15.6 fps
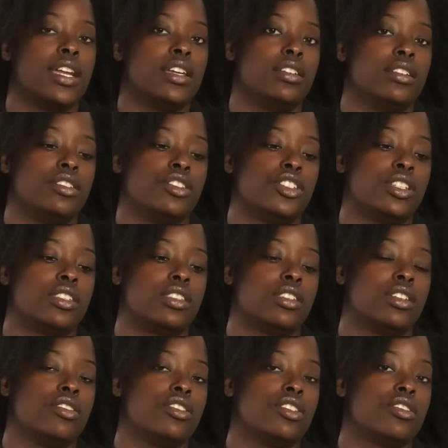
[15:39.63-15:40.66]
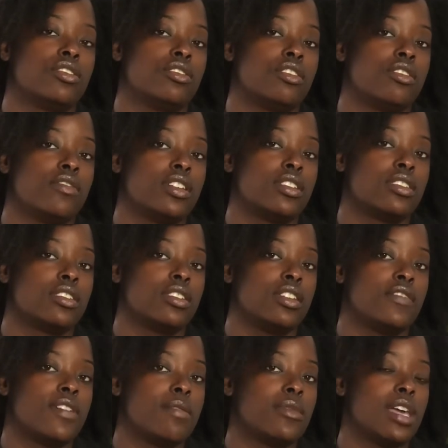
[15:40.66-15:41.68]
just under your cervix, if
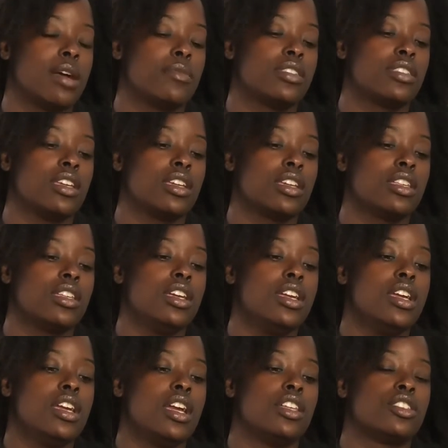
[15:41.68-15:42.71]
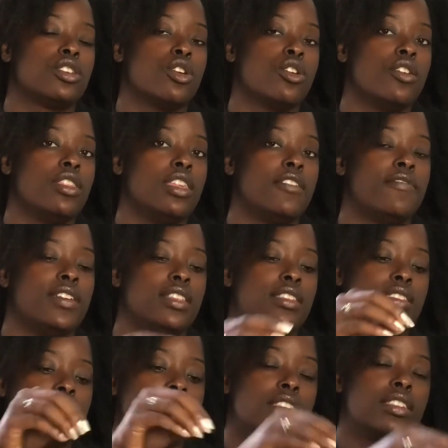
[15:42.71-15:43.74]
I'm not mistaken. And so if it
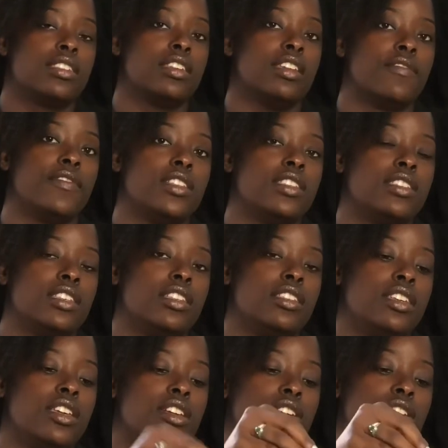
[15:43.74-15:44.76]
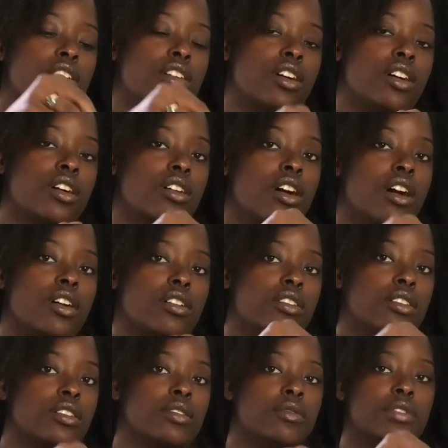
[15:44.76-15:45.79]
sits here, all the
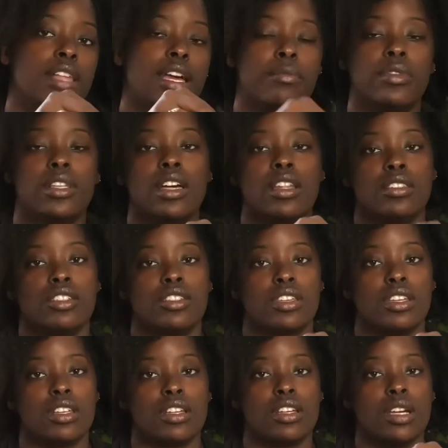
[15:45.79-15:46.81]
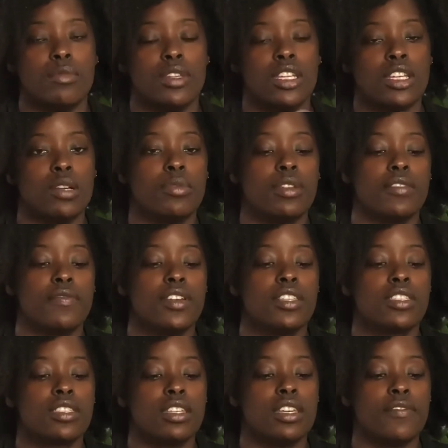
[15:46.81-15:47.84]
blood is just gonna come in here. But
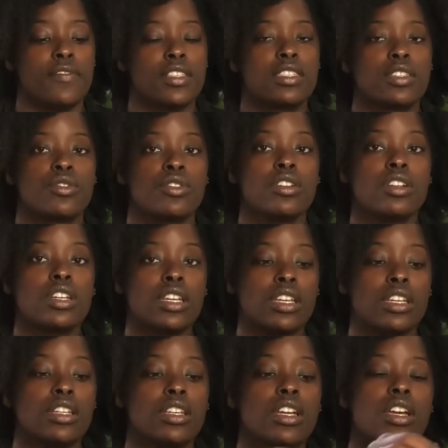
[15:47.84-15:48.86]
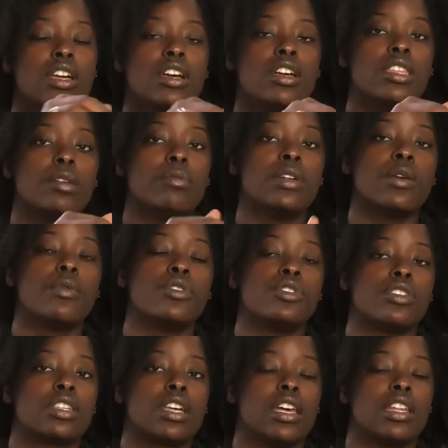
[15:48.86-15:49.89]
if it's crooked, the blood will just
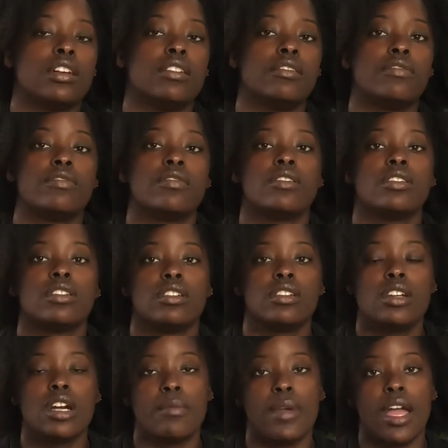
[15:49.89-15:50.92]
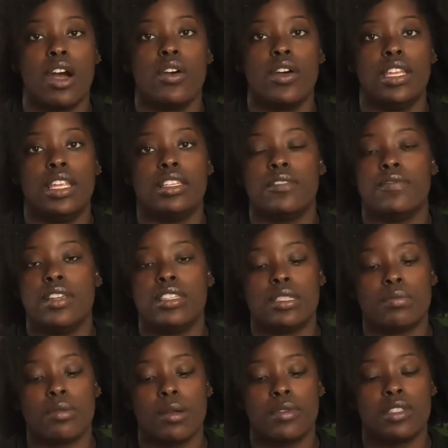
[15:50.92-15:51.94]
kind of come out, and it defeats the
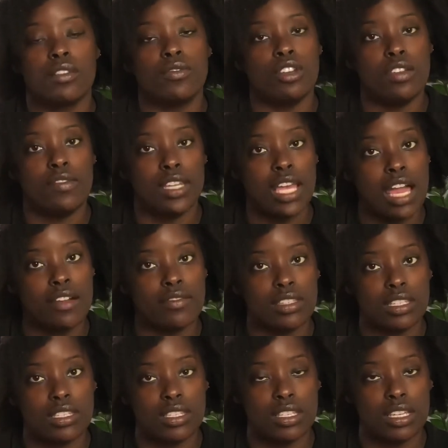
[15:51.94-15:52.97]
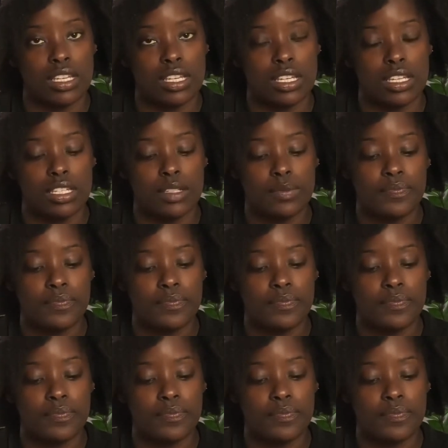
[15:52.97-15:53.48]
purpose of you even having this thing in.